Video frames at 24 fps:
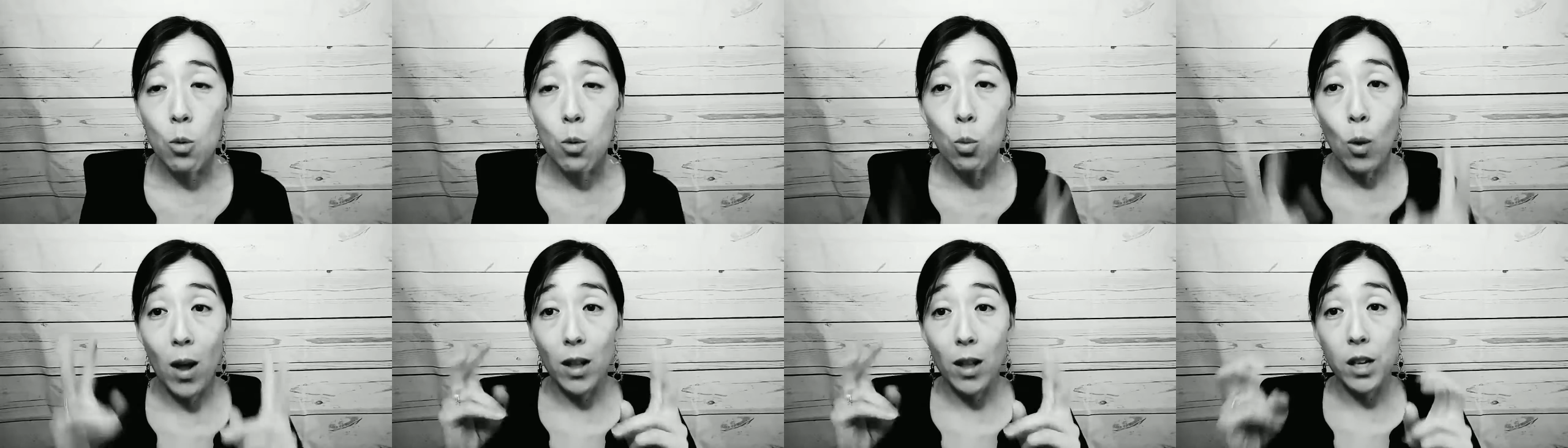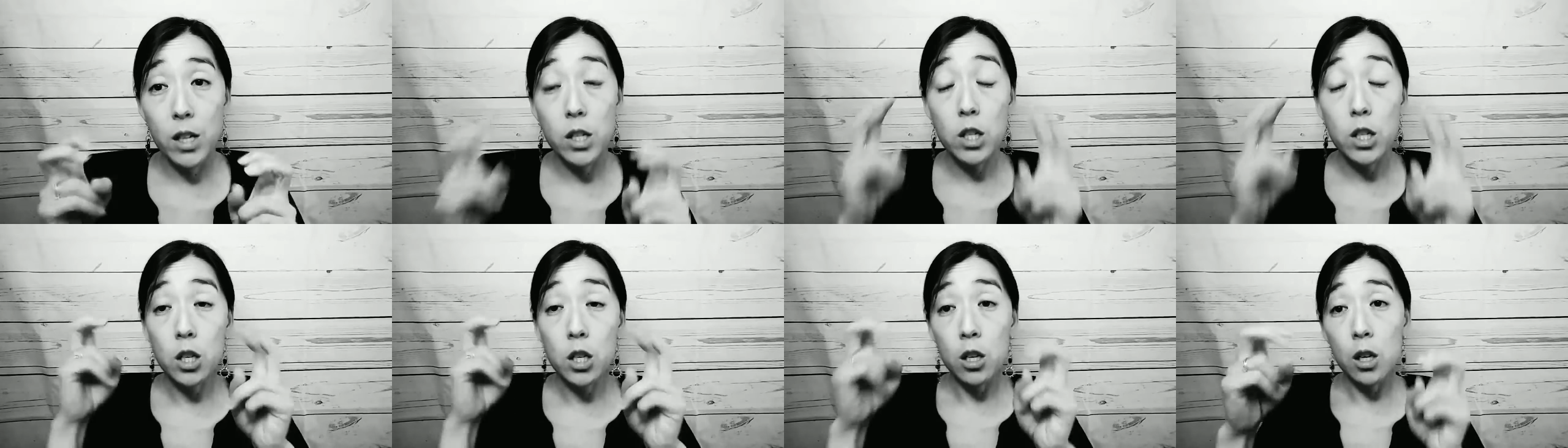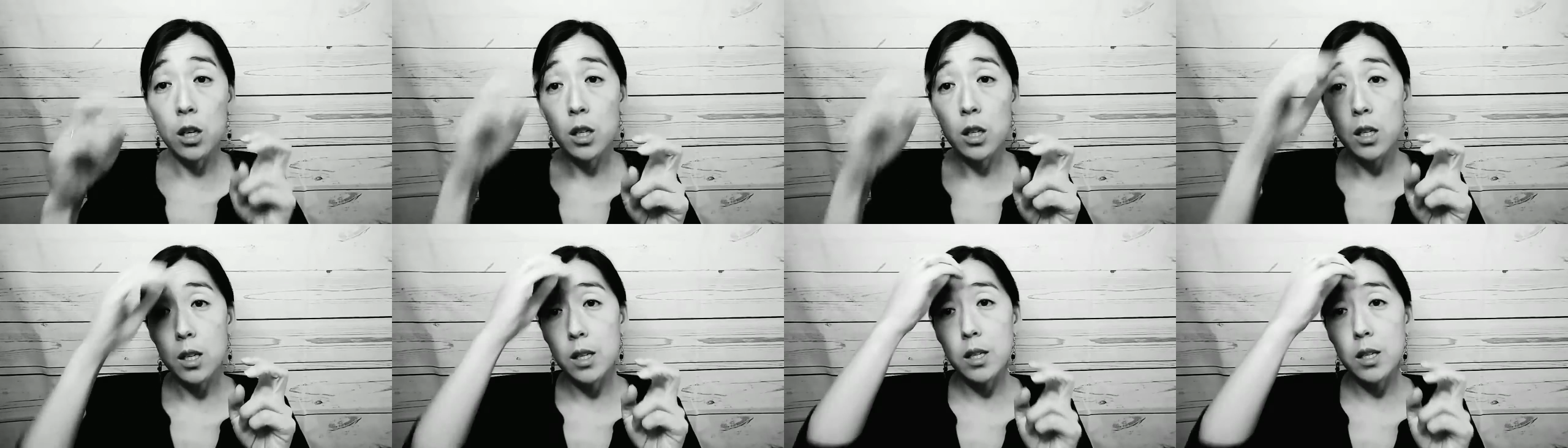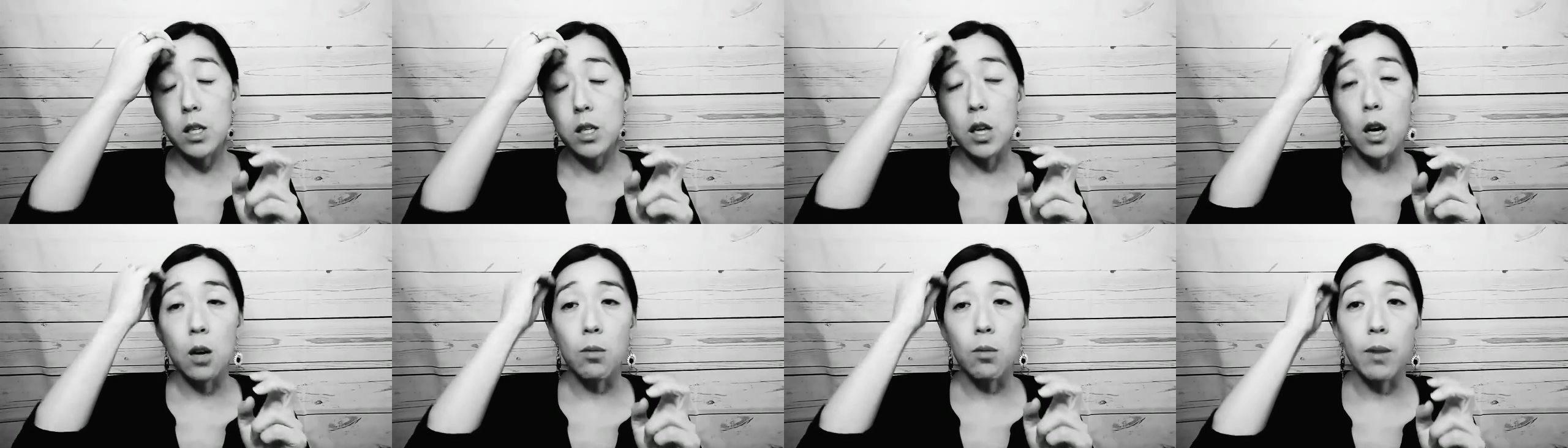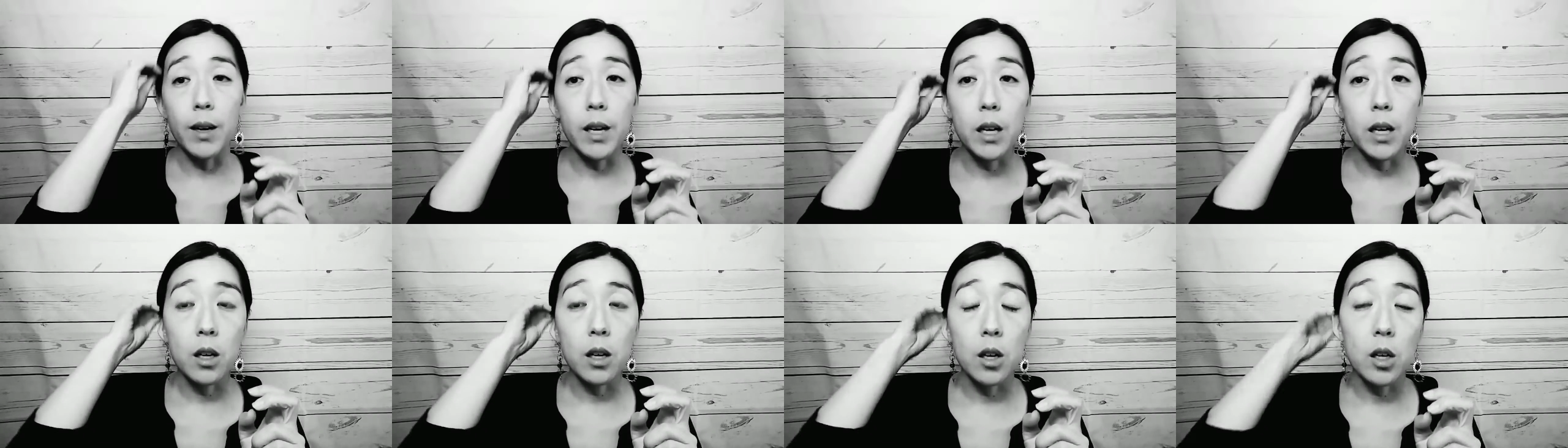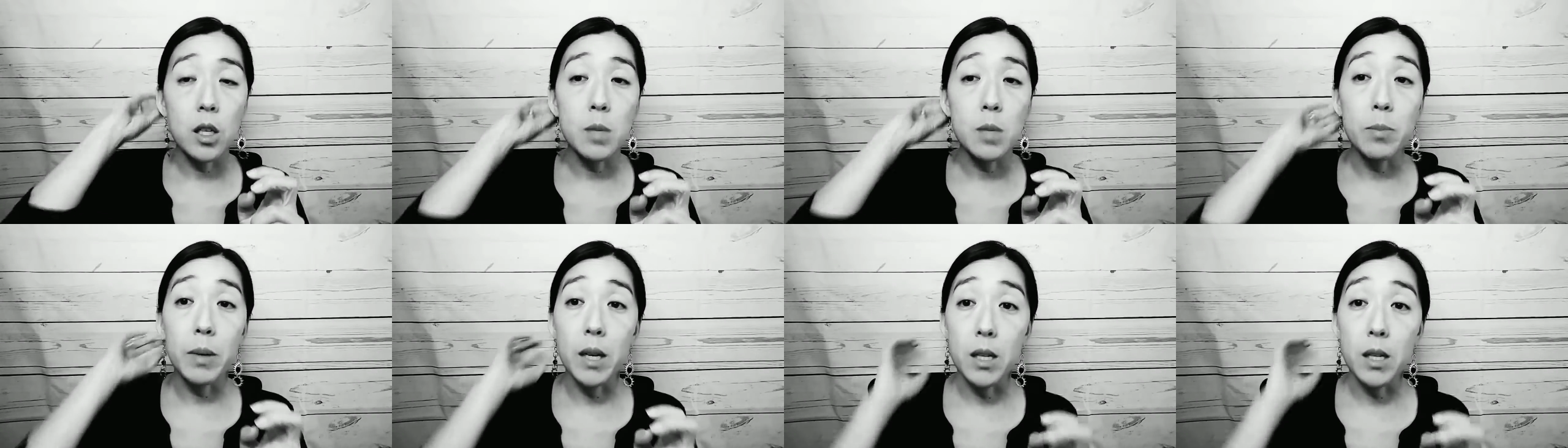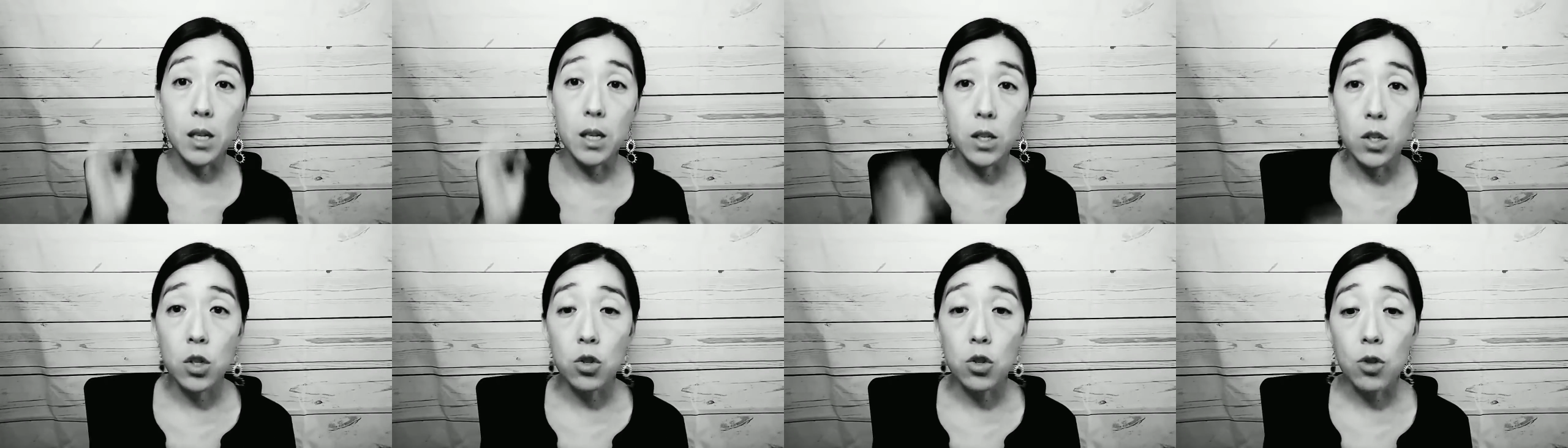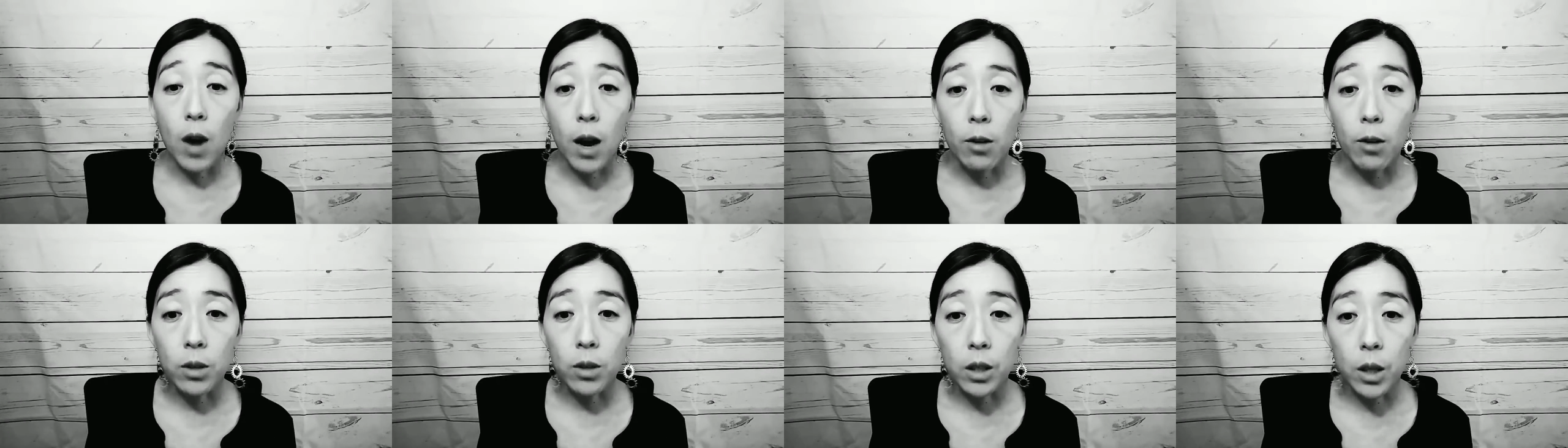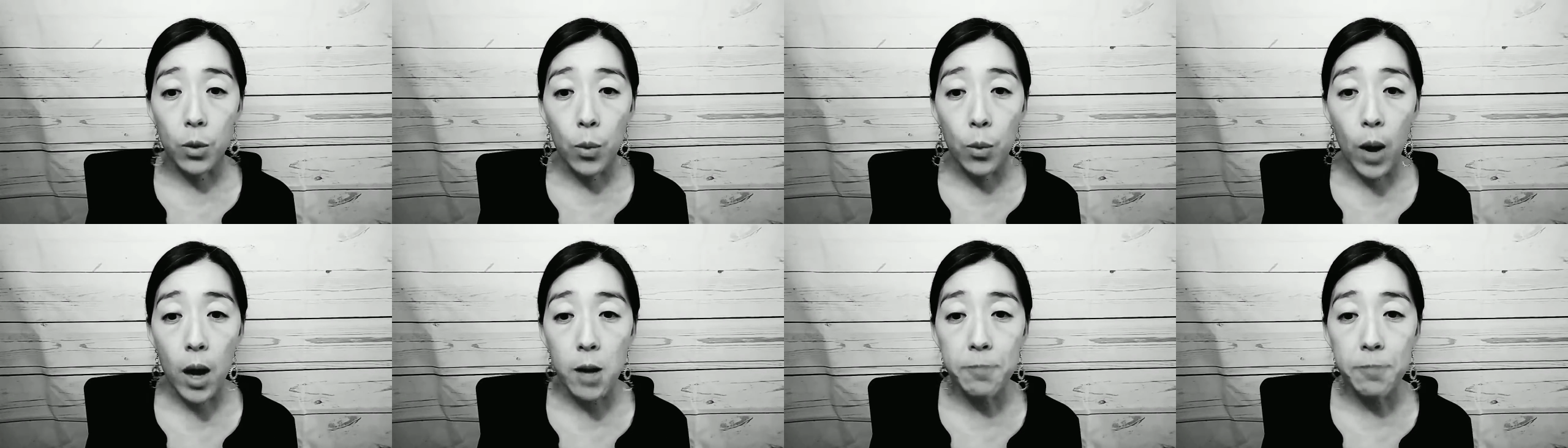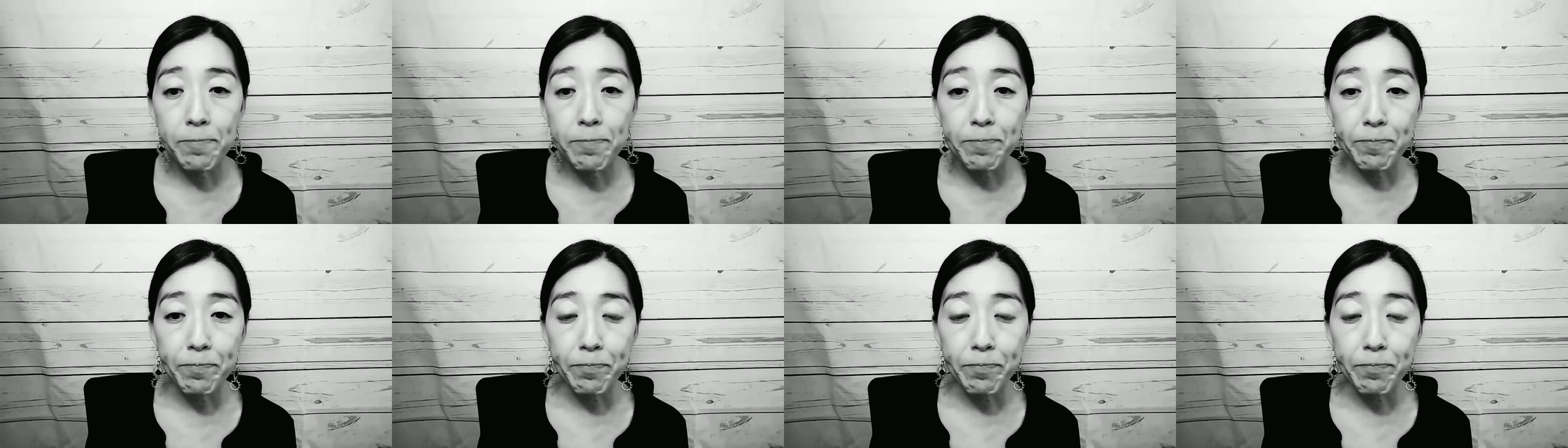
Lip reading: well it's cooked because it's already cooked, but it does dry really well.